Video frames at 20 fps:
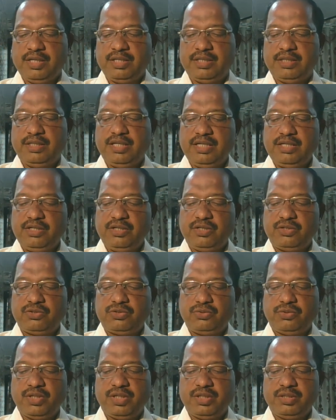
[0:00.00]
Then, dear
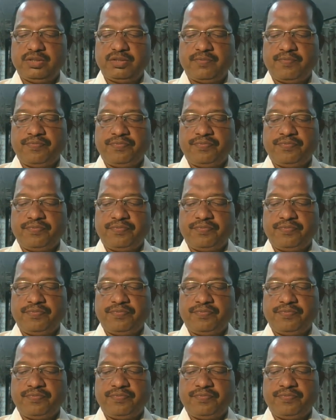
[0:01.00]
students,